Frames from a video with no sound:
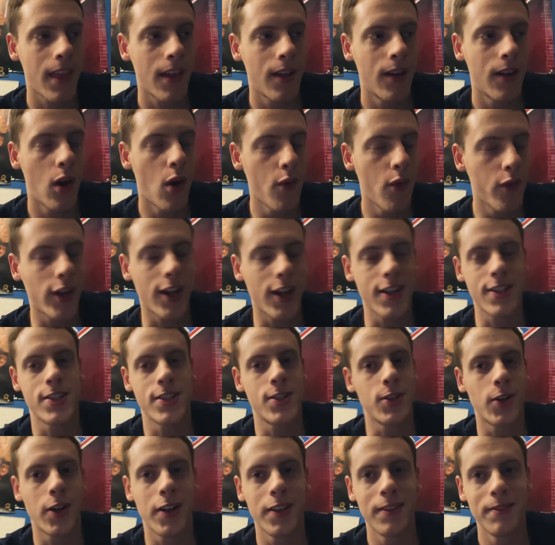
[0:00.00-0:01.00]
Hope you guys
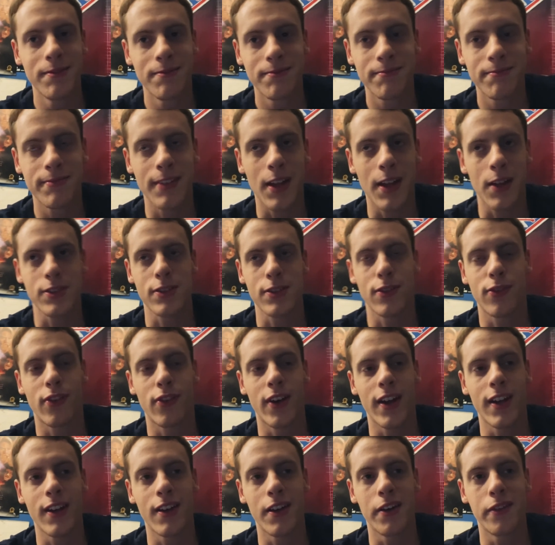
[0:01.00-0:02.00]
enjoyed. That was the
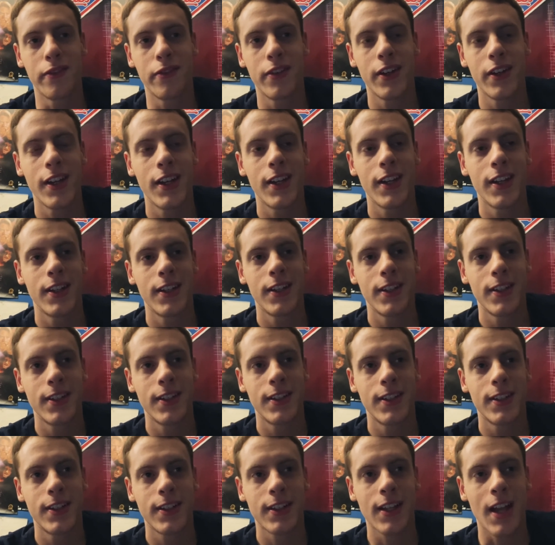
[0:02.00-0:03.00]
fight of
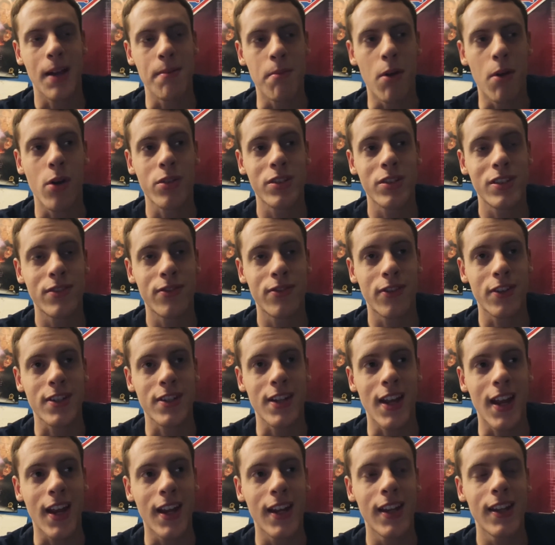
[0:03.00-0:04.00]
Kambosos versus
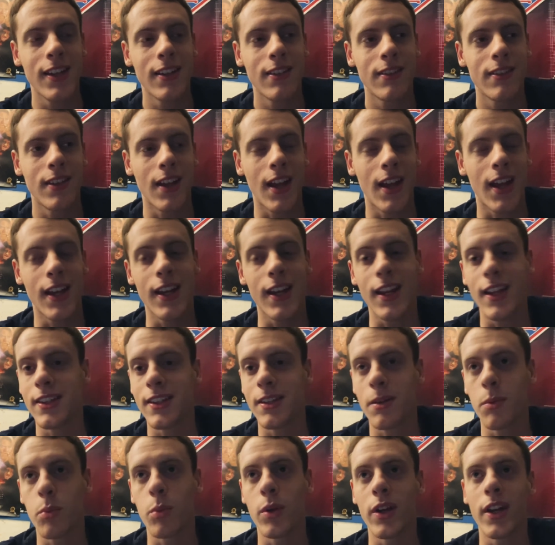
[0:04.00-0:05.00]
Haney. Haney ends
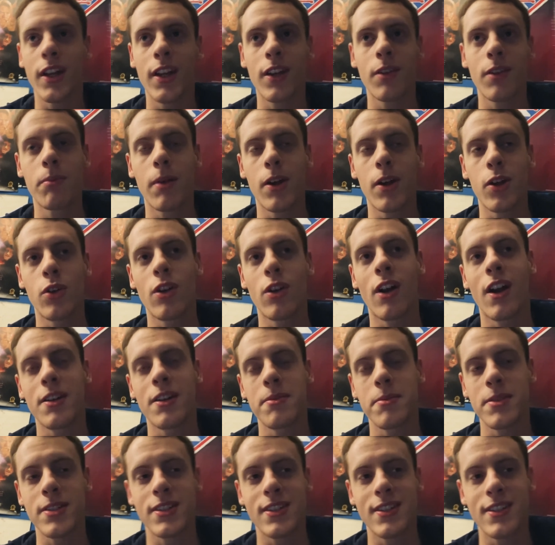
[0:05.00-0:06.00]
up winning by
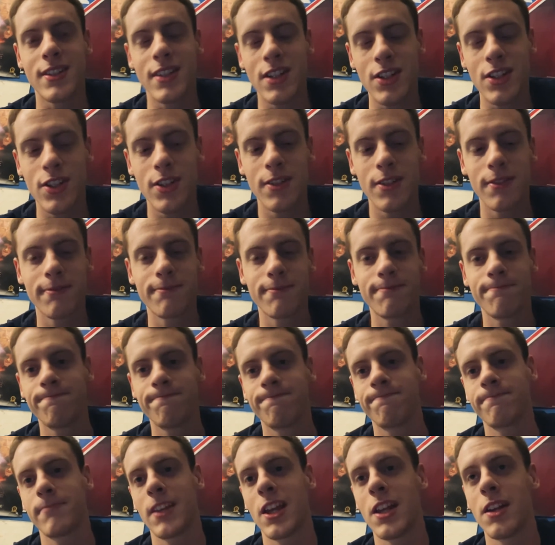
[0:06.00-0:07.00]
unanimous decision
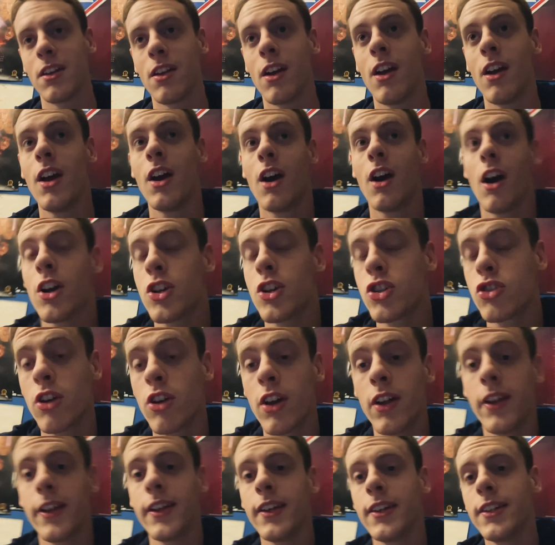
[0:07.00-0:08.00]
in
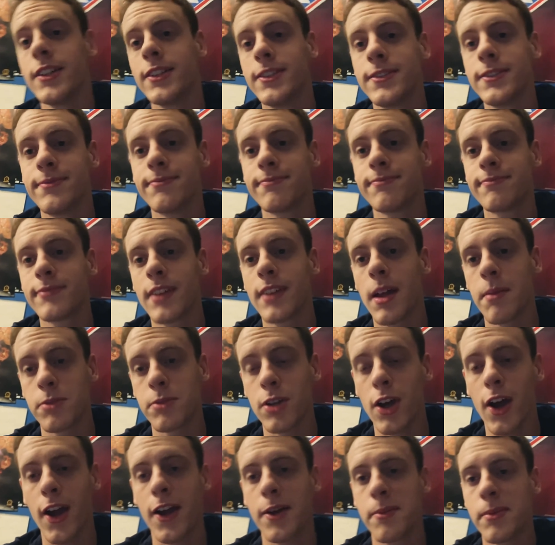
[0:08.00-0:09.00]
Australia. I'm
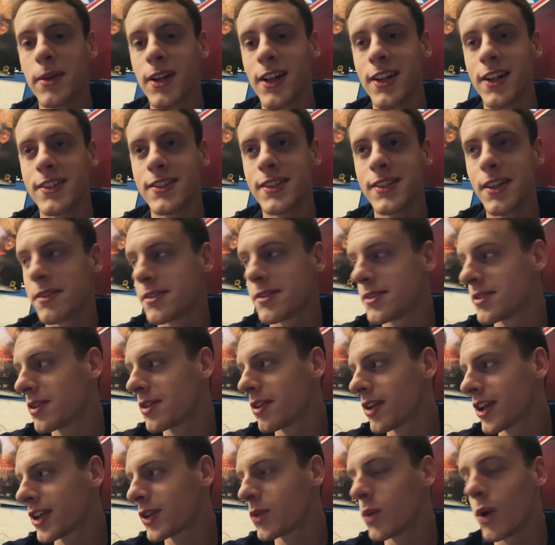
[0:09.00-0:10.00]
tired because that's
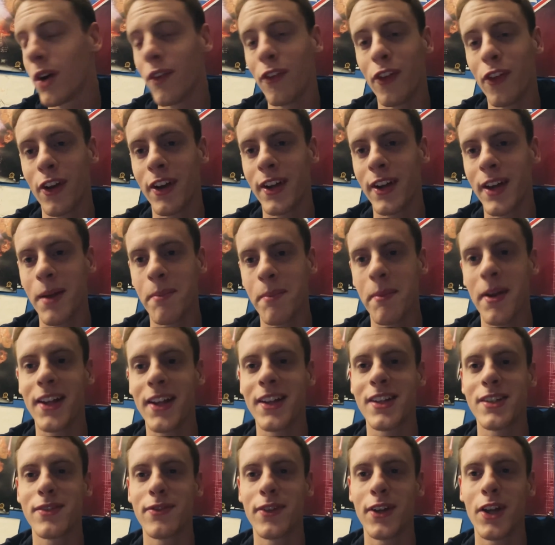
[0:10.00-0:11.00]
like 12:30 I'm
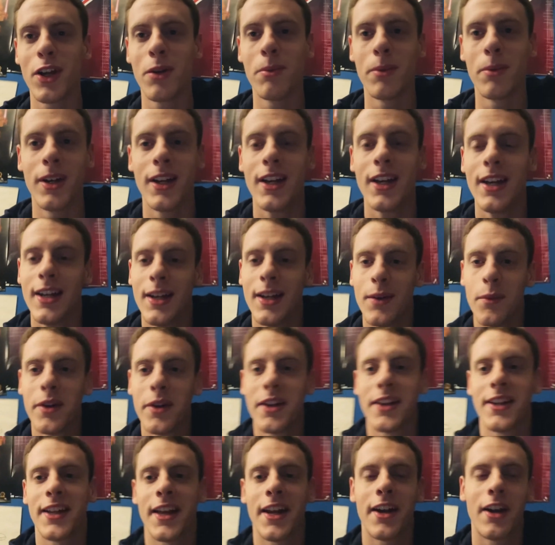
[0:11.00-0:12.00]
making this video, but
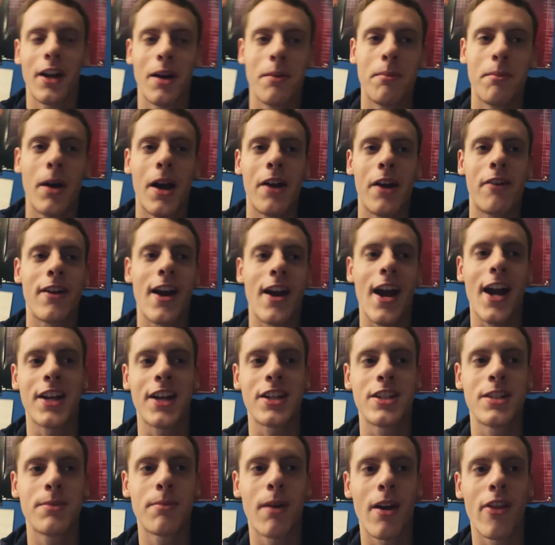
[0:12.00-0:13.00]
wanted to get it up. My
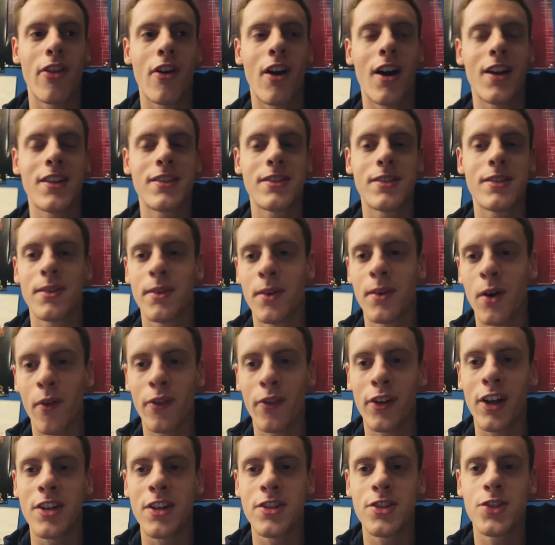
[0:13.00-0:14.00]
reactions, my thoughts. Hope
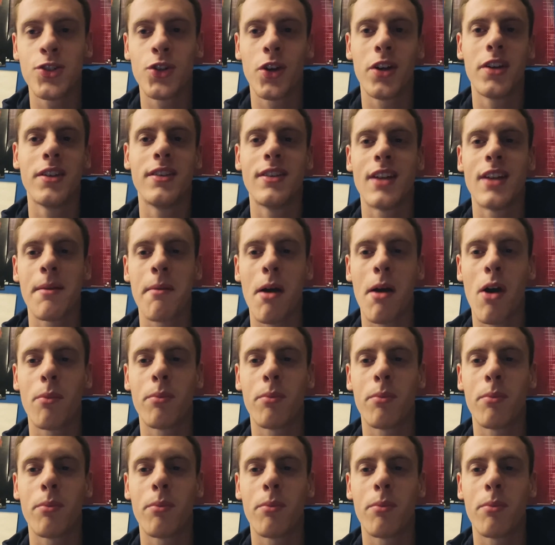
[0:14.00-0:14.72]
you guys enjoyed. I'm out.